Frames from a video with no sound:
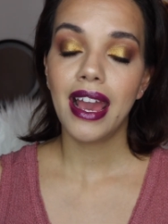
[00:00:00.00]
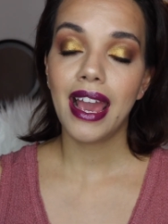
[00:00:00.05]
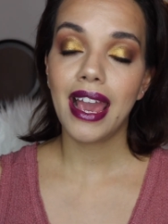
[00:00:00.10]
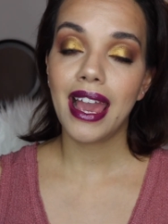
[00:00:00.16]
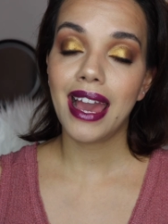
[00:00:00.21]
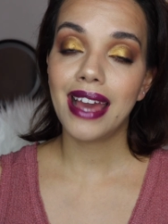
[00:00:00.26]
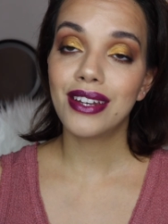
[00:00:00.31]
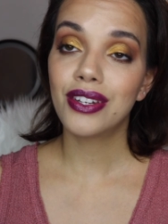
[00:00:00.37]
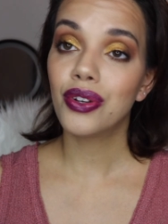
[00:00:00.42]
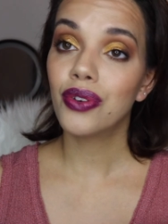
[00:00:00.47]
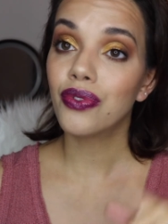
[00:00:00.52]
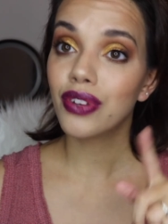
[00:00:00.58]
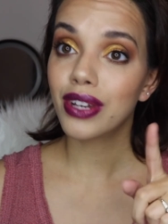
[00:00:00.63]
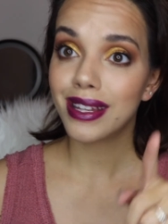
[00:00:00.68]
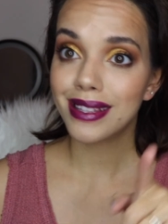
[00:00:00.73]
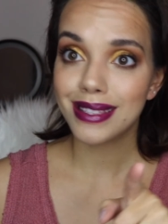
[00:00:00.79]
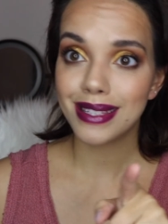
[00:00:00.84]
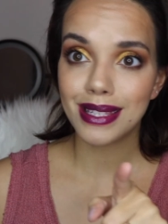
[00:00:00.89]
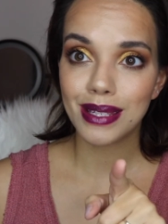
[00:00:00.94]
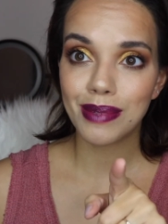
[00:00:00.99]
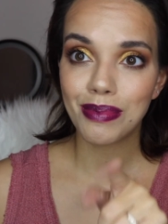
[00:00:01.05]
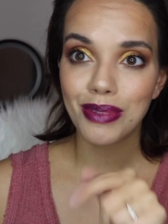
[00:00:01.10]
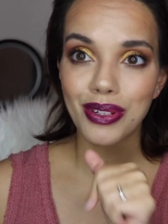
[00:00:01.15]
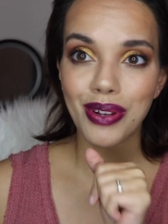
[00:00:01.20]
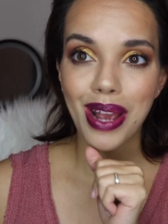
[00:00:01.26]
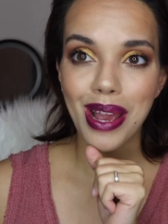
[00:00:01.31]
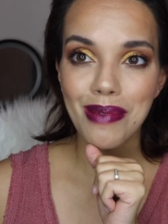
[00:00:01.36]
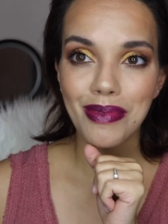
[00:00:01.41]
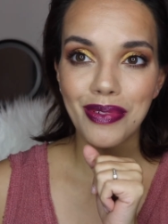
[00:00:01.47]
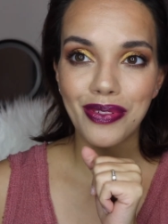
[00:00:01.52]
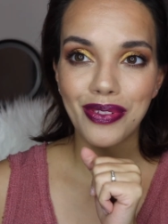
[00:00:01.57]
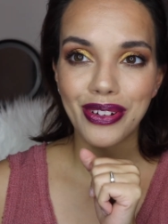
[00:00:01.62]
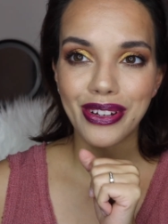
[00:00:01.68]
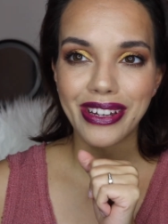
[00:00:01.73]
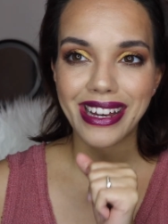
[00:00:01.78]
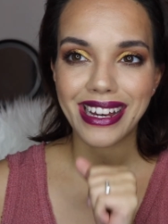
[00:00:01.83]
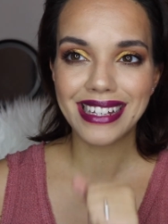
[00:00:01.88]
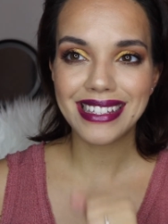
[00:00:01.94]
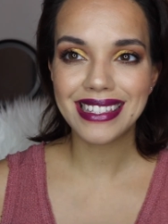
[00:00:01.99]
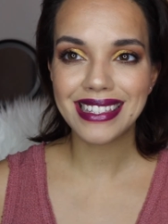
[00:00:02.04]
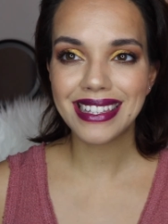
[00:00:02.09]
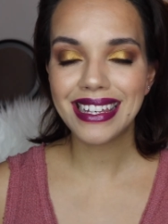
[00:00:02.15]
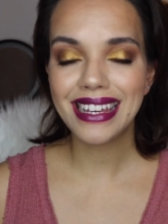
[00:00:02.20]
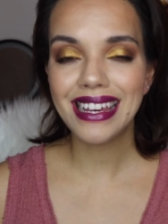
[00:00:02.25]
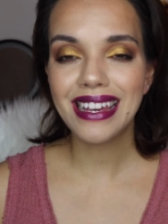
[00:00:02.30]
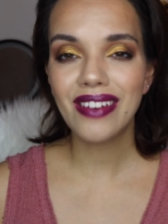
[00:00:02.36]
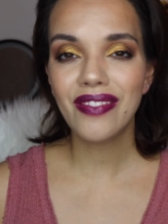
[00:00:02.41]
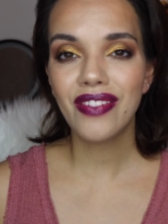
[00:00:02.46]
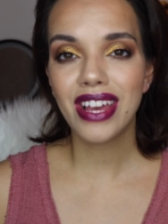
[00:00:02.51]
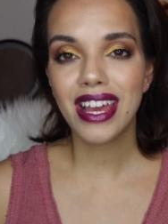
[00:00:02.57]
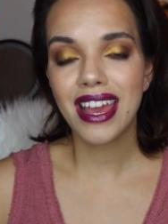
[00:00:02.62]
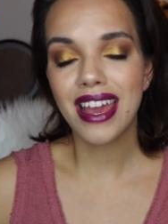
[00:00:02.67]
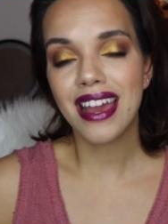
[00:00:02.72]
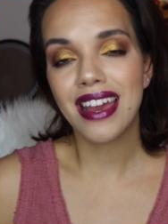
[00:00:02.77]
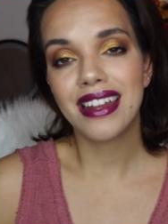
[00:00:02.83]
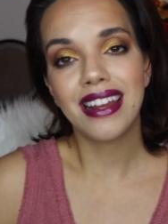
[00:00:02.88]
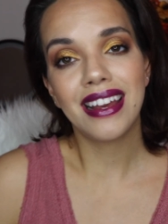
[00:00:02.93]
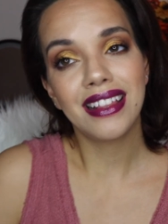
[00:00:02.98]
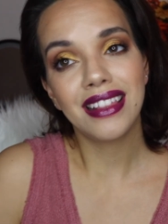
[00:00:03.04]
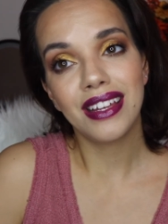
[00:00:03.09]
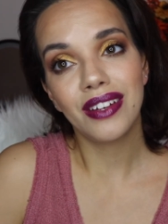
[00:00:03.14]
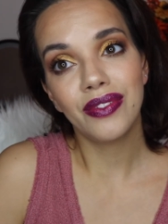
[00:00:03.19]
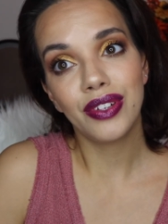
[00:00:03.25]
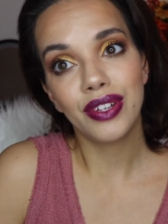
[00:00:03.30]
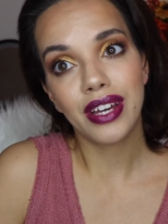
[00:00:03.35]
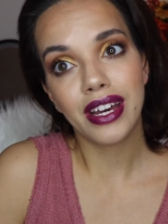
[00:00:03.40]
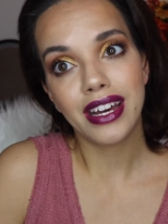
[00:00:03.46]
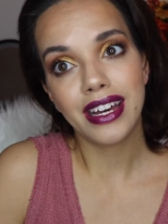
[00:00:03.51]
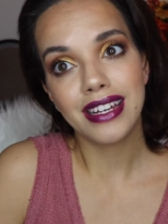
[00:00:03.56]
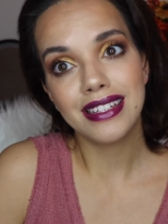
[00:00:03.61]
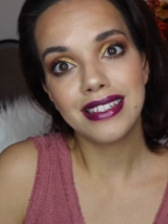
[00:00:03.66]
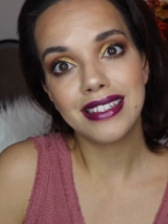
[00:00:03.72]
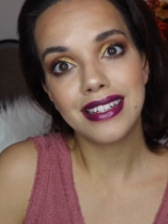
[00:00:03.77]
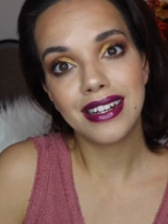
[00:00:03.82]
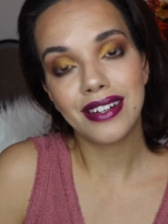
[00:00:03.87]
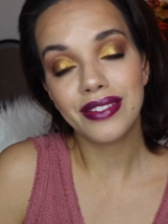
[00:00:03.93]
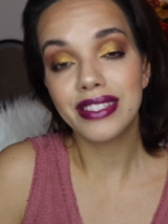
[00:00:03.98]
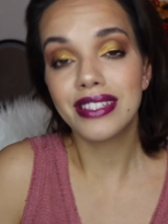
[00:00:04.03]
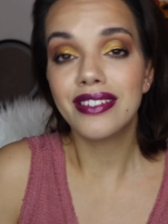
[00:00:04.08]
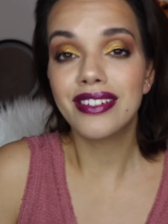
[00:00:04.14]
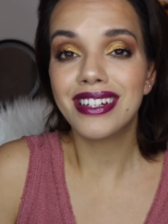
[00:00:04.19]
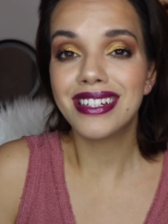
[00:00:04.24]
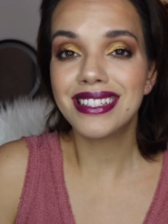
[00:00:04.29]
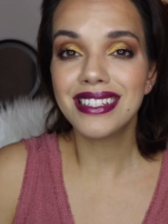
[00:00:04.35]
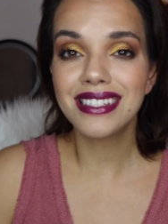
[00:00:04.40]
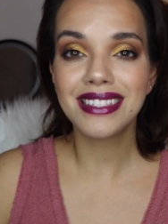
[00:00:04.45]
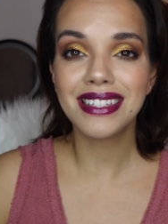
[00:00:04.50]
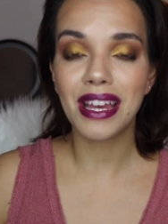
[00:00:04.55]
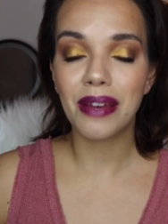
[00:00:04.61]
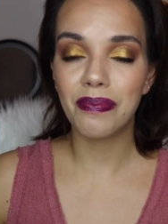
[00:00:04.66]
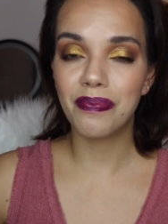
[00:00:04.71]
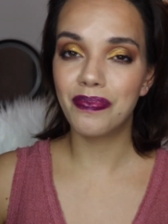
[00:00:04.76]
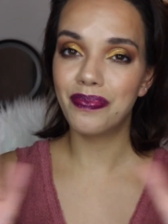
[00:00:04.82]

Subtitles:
And don't forget to subscribe before you guys leave. And I love you guys, and I'll see you guys next time.